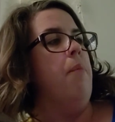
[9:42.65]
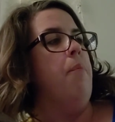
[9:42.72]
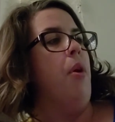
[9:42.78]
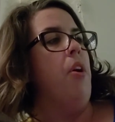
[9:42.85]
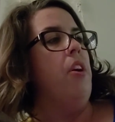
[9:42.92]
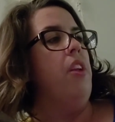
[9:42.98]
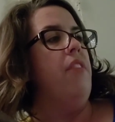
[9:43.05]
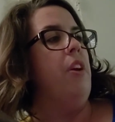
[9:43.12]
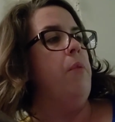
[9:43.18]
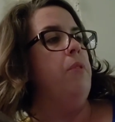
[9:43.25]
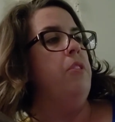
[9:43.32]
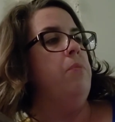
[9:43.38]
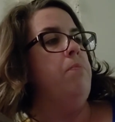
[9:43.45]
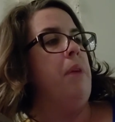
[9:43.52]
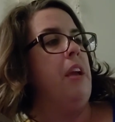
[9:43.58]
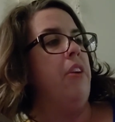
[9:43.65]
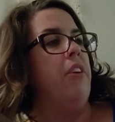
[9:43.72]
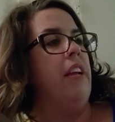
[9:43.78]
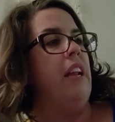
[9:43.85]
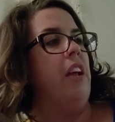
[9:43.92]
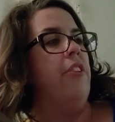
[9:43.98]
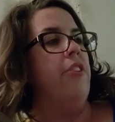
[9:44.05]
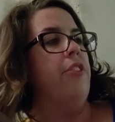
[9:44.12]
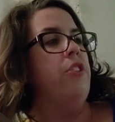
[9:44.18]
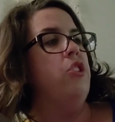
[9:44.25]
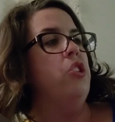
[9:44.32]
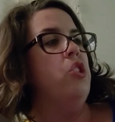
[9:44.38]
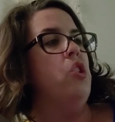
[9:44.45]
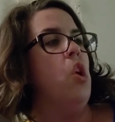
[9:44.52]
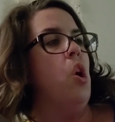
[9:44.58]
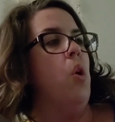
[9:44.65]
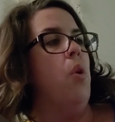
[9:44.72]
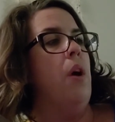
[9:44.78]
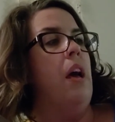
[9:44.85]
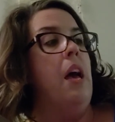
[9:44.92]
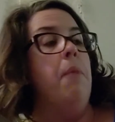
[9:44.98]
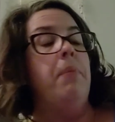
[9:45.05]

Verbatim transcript: Part of it was buried under the snow,